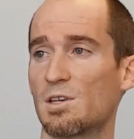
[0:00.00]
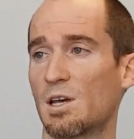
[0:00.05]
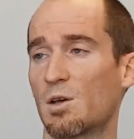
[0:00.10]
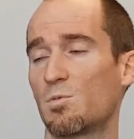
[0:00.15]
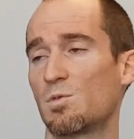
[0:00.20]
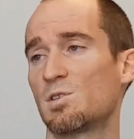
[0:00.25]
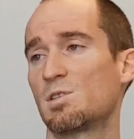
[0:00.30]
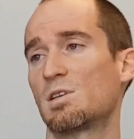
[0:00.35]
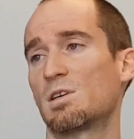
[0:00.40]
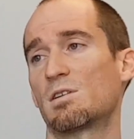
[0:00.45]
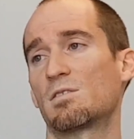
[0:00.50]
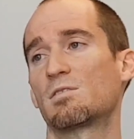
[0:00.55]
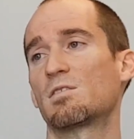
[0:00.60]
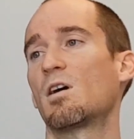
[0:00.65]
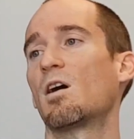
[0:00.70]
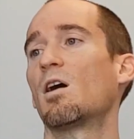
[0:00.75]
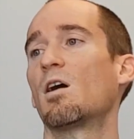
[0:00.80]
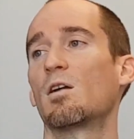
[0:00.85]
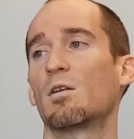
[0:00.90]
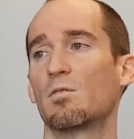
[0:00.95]
Like we see a
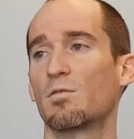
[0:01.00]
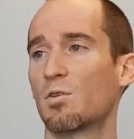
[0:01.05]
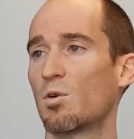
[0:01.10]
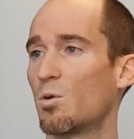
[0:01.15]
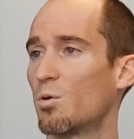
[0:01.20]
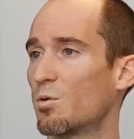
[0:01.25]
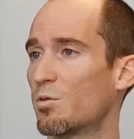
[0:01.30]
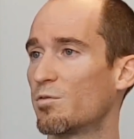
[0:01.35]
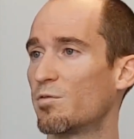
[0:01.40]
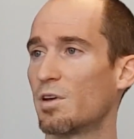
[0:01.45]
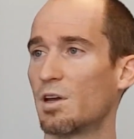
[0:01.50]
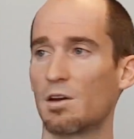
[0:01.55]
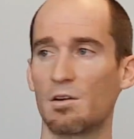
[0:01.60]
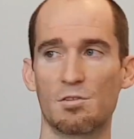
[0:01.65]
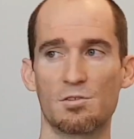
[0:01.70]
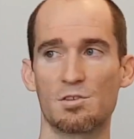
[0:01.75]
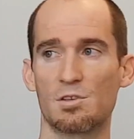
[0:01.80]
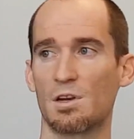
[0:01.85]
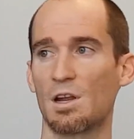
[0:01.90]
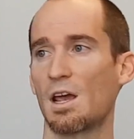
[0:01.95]
ton of cold
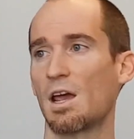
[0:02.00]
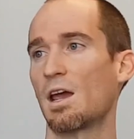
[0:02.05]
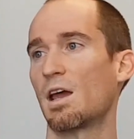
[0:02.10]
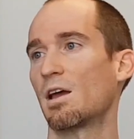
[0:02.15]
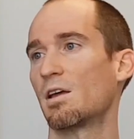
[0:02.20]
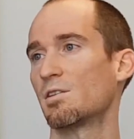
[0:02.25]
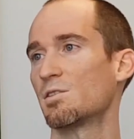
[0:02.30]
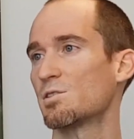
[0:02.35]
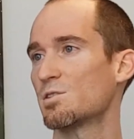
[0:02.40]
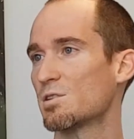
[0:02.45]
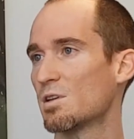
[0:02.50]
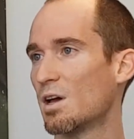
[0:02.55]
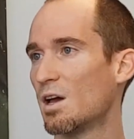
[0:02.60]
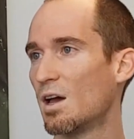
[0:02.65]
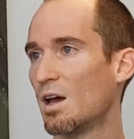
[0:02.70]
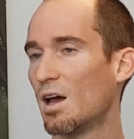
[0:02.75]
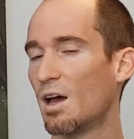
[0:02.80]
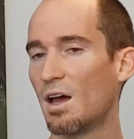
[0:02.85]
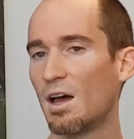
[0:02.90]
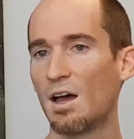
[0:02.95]
fingers and hands.
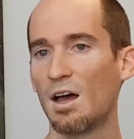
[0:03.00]
Yeah.